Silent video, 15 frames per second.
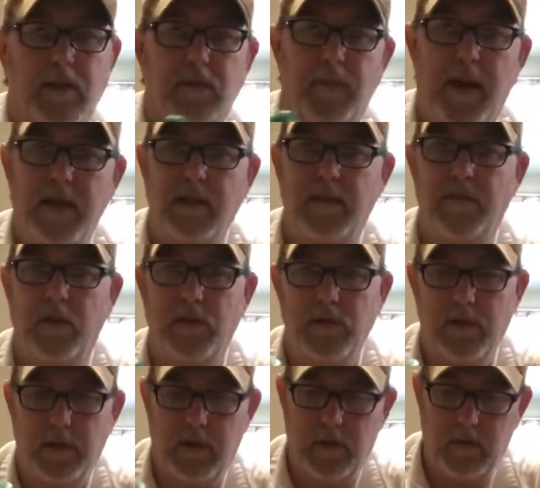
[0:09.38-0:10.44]
spicy
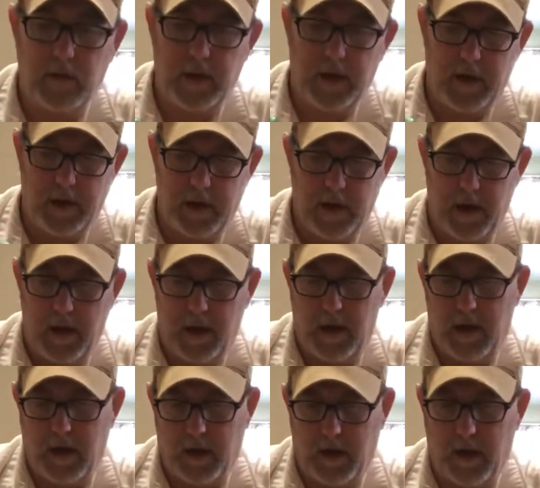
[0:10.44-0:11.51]
version earlier.
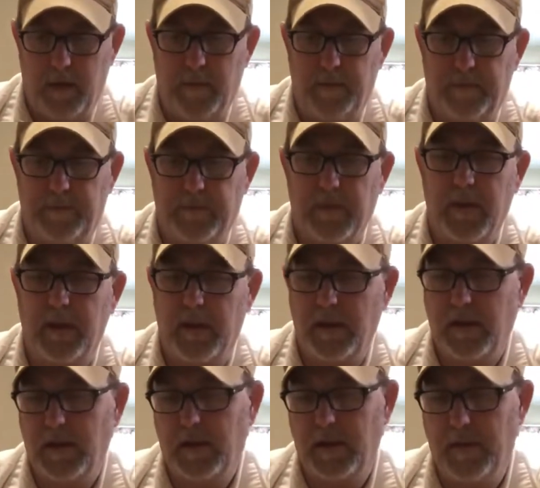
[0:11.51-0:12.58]
Um,
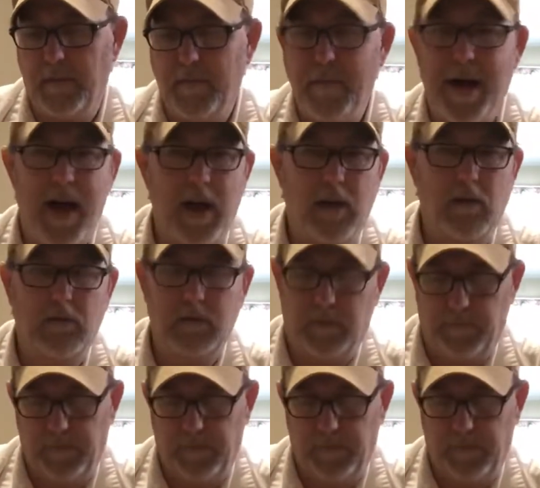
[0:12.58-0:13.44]
this is the mild.